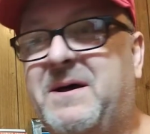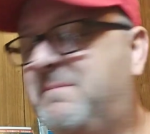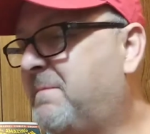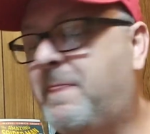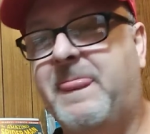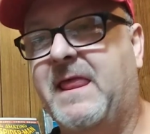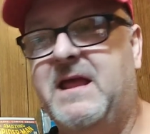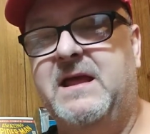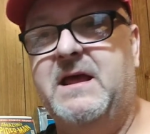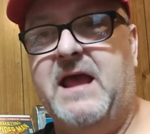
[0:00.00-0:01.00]
um,
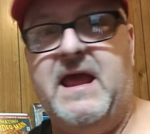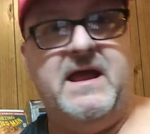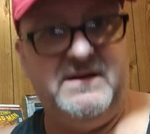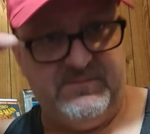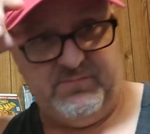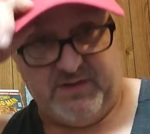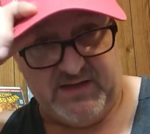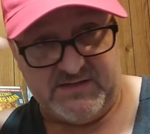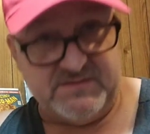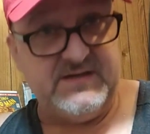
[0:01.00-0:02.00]
and
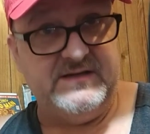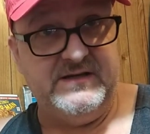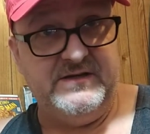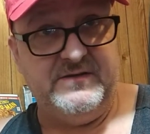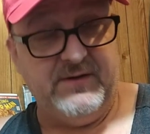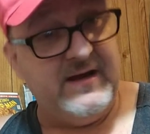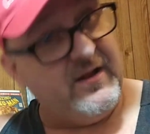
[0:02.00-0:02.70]
plus sixty three